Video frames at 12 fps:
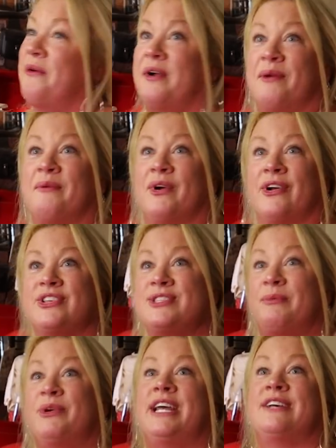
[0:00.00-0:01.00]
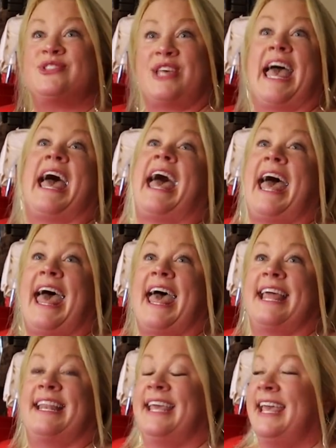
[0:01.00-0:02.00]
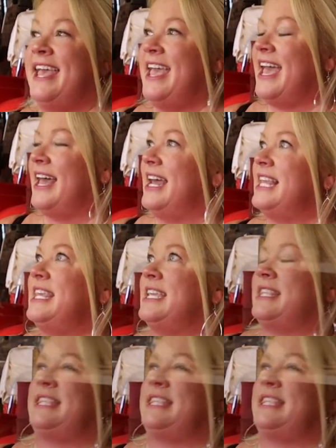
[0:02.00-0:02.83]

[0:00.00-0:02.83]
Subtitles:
artwork, someone else had. And I think